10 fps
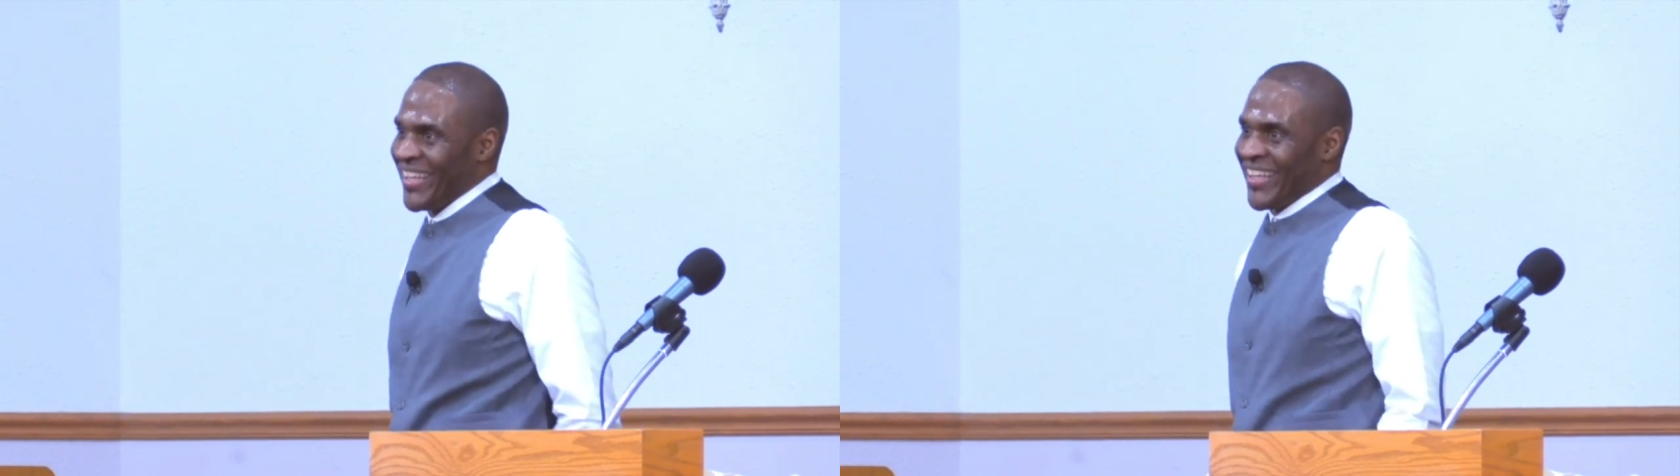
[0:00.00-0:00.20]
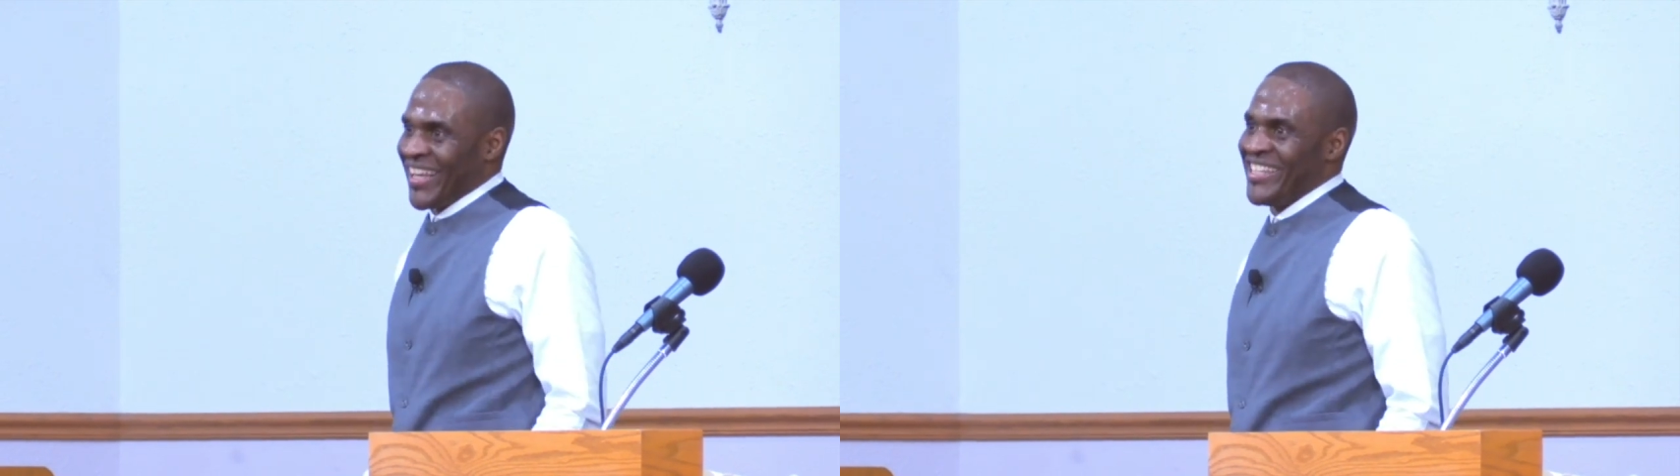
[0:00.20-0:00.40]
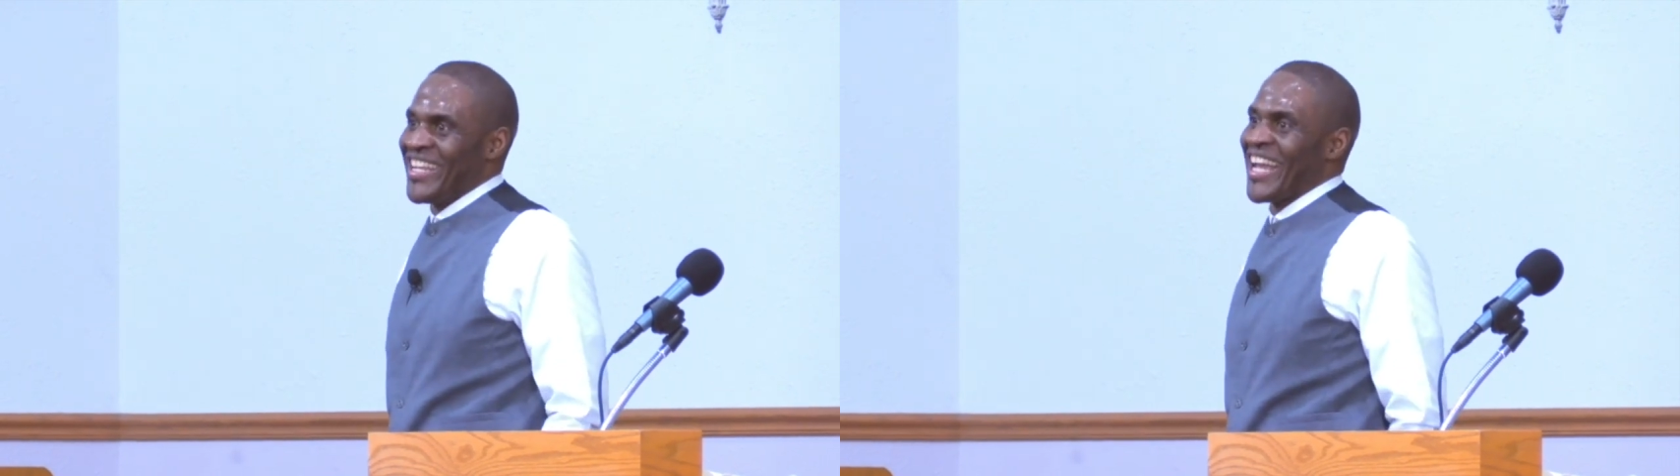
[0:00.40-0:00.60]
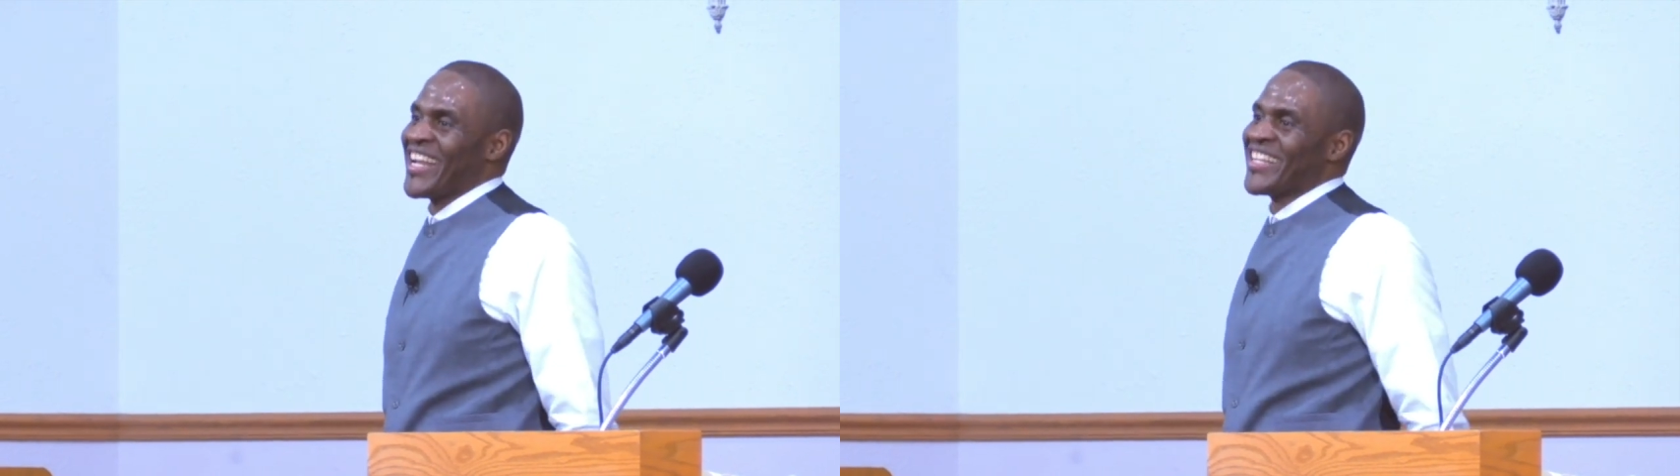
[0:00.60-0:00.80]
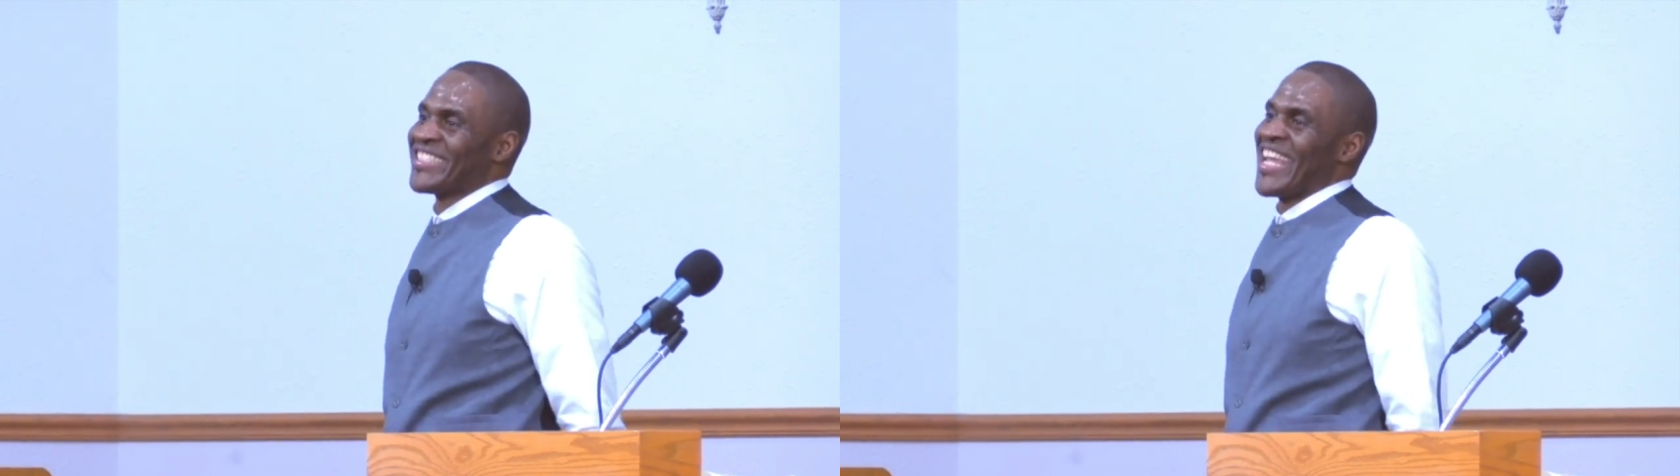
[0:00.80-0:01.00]
And you got to
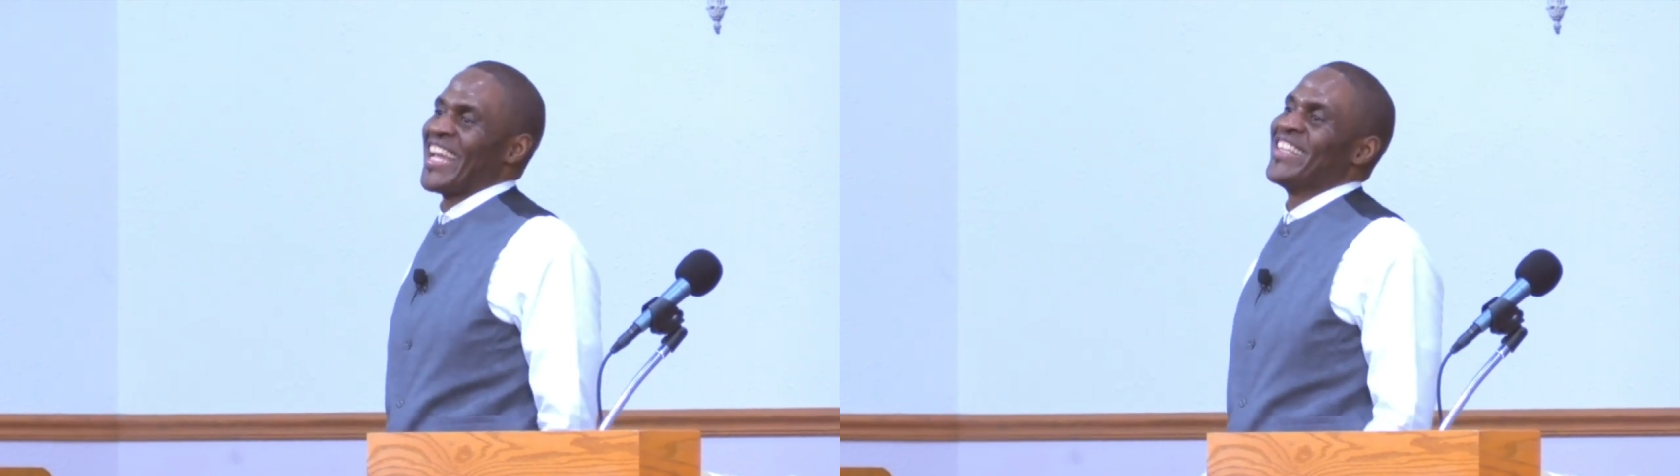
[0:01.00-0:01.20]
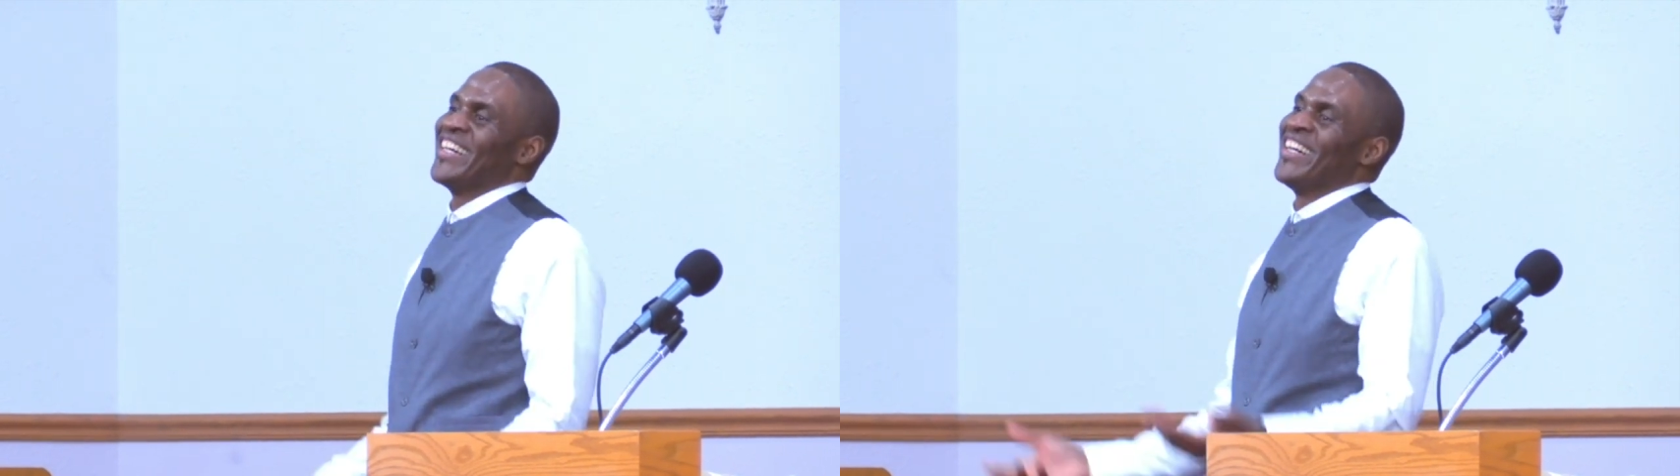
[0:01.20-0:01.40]
understand the